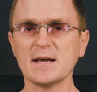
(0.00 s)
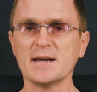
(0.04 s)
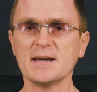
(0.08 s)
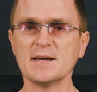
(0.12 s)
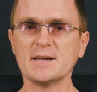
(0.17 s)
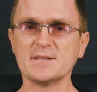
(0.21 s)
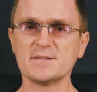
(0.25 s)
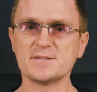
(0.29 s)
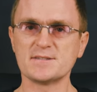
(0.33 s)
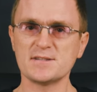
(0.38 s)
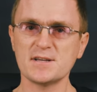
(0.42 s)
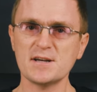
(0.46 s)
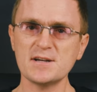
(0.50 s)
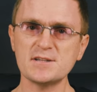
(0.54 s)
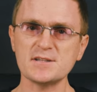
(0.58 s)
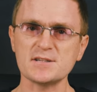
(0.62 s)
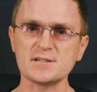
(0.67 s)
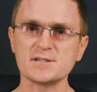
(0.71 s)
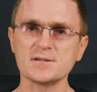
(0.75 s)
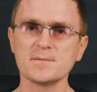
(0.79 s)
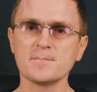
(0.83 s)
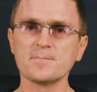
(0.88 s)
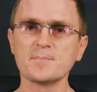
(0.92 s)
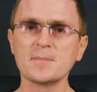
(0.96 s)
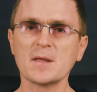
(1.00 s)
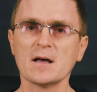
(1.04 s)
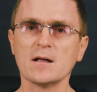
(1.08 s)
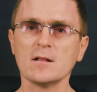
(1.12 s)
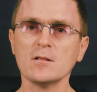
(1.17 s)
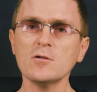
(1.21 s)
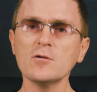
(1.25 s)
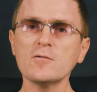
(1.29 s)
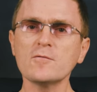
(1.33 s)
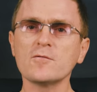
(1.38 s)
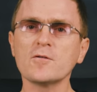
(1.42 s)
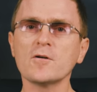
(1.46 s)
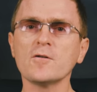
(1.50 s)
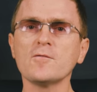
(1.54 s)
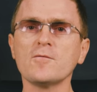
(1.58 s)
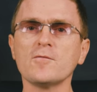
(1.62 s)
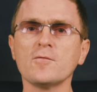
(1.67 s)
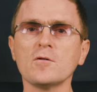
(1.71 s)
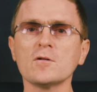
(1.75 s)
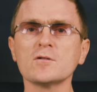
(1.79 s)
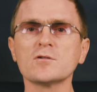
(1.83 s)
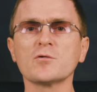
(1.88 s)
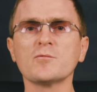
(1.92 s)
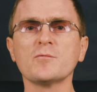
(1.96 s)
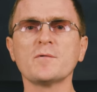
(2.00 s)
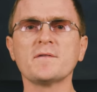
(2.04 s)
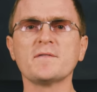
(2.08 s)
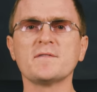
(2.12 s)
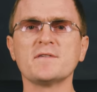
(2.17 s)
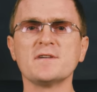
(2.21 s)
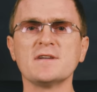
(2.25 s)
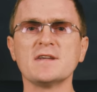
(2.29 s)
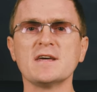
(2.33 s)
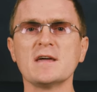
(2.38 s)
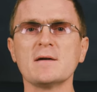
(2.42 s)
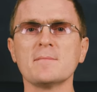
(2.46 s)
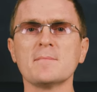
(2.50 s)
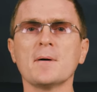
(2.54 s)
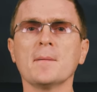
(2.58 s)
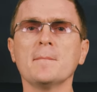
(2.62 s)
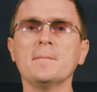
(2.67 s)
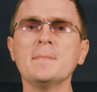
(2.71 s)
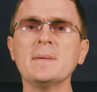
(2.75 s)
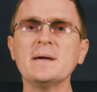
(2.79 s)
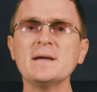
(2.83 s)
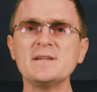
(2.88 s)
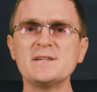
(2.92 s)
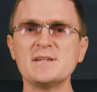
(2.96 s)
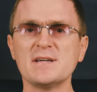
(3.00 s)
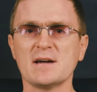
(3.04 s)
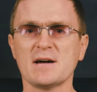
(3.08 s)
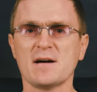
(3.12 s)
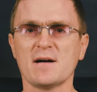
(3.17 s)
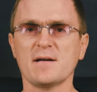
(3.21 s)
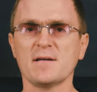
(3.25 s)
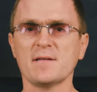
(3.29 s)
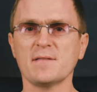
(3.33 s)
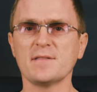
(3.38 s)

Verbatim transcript: Inside it, look for a folder with the name Media